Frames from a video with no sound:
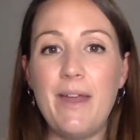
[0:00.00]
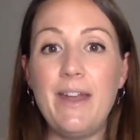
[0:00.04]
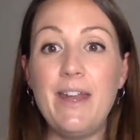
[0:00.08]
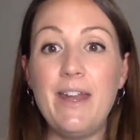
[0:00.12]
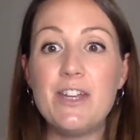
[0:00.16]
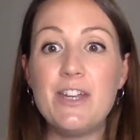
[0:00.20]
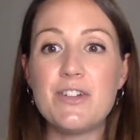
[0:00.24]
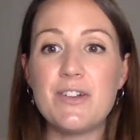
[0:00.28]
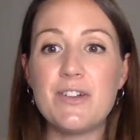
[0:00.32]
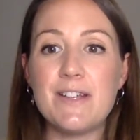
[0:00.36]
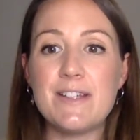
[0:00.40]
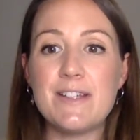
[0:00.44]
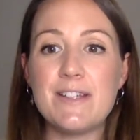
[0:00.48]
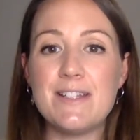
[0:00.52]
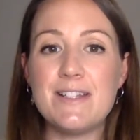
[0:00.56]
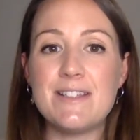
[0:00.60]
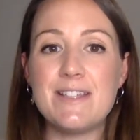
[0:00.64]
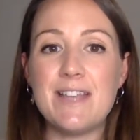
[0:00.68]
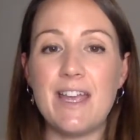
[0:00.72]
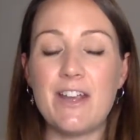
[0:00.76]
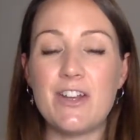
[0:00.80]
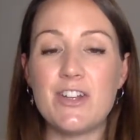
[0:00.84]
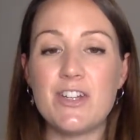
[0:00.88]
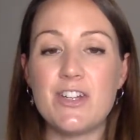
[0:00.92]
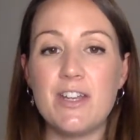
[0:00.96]
an interesting
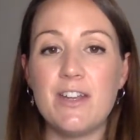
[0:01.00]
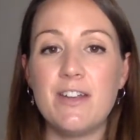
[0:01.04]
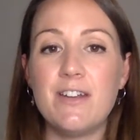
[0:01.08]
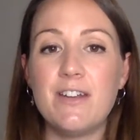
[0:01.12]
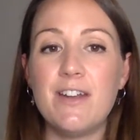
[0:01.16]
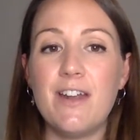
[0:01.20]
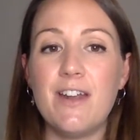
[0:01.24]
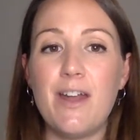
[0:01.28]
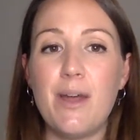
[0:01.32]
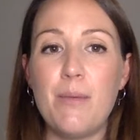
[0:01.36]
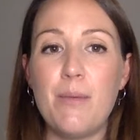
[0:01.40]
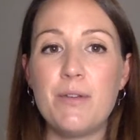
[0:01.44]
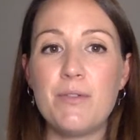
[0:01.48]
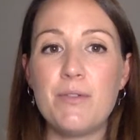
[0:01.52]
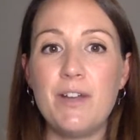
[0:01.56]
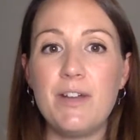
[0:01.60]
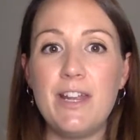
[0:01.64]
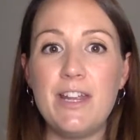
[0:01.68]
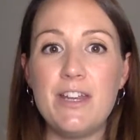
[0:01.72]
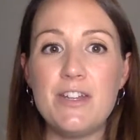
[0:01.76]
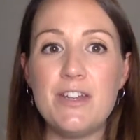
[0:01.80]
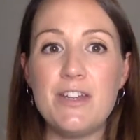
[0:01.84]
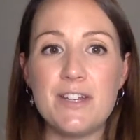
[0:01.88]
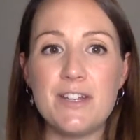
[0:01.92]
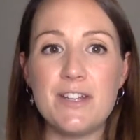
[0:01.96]
section and i was
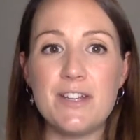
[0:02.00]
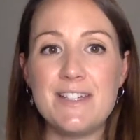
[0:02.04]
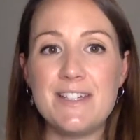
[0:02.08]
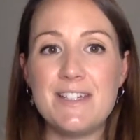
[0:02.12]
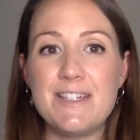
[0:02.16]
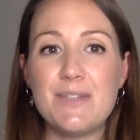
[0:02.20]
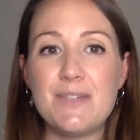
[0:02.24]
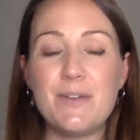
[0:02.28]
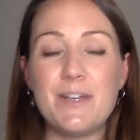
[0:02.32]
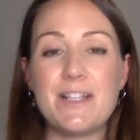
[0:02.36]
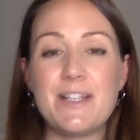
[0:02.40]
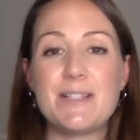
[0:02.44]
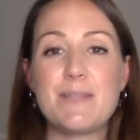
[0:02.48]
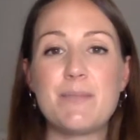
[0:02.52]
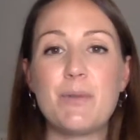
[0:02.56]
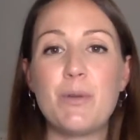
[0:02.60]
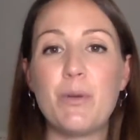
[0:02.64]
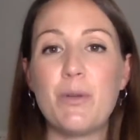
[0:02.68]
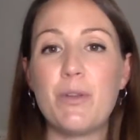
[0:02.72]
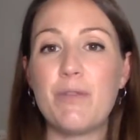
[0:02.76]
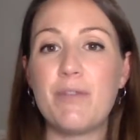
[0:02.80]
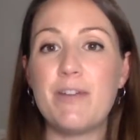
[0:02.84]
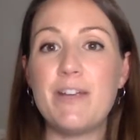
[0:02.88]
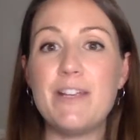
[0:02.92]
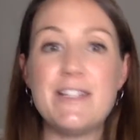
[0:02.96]
really interested to
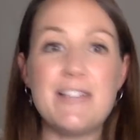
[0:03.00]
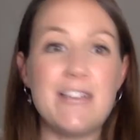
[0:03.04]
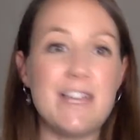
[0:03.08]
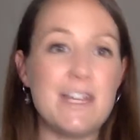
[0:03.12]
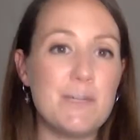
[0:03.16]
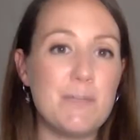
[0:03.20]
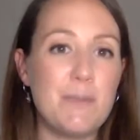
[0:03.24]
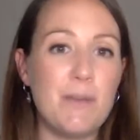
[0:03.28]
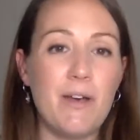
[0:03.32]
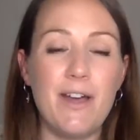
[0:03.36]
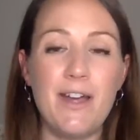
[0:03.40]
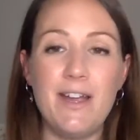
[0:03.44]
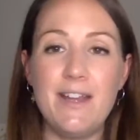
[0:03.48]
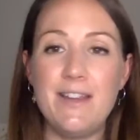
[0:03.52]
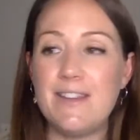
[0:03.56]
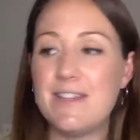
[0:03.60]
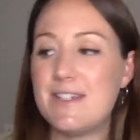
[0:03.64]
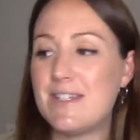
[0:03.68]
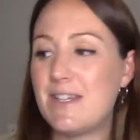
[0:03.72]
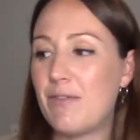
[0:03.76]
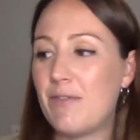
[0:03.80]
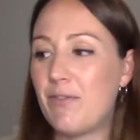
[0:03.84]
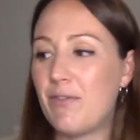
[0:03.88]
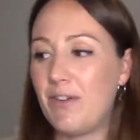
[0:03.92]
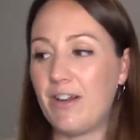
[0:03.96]
explore the research behind
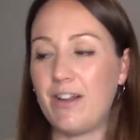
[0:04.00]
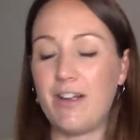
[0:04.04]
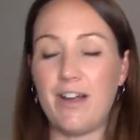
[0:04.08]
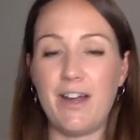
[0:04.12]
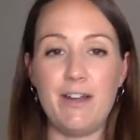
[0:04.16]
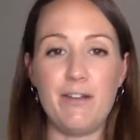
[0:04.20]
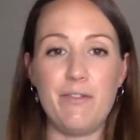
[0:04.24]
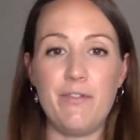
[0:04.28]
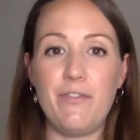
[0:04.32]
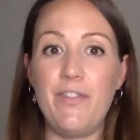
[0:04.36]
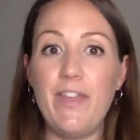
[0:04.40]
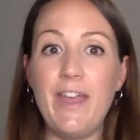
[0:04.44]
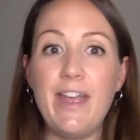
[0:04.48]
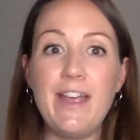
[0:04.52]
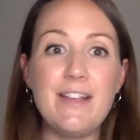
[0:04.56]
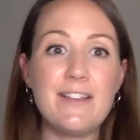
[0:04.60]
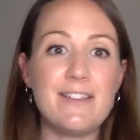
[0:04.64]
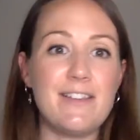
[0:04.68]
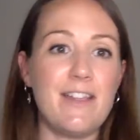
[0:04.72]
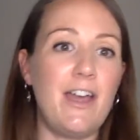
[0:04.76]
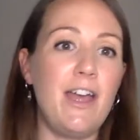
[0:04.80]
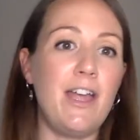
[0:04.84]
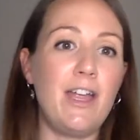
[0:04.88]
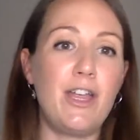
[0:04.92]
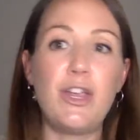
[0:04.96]
the different kind of
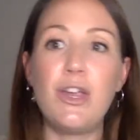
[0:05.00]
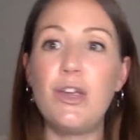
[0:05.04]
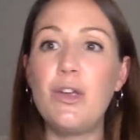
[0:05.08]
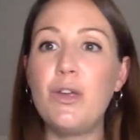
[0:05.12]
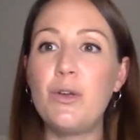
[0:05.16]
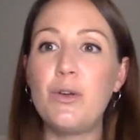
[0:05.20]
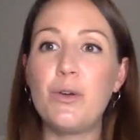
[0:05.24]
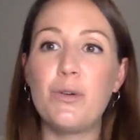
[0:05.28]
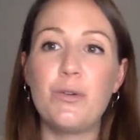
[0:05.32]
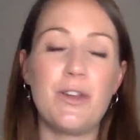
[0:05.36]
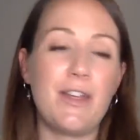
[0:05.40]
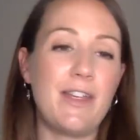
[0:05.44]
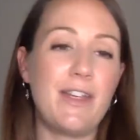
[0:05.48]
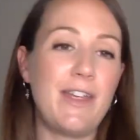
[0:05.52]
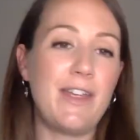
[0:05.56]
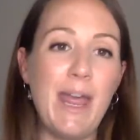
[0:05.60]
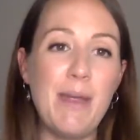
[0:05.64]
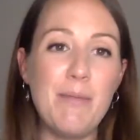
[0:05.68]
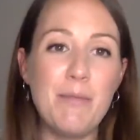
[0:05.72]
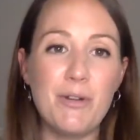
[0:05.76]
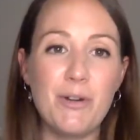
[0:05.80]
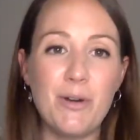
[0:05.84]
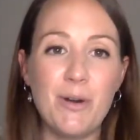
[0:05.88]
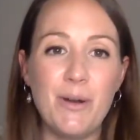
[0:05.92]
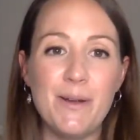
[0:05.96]
things that i googled and
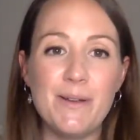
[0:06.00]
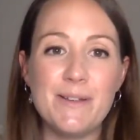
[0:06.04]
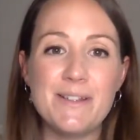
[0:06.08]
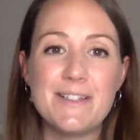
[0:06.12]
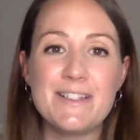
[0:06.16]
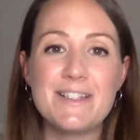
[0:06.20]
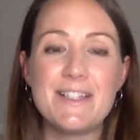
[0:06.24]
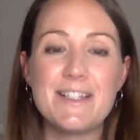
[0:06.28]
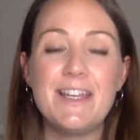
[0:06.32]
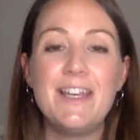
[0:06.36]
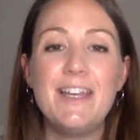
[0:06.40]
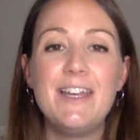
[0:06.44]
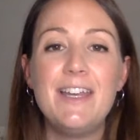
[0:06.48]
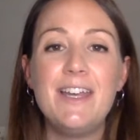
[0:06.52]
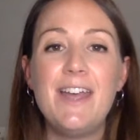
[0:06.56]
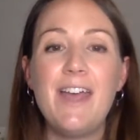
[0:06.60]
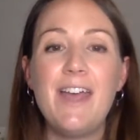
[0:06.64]
came across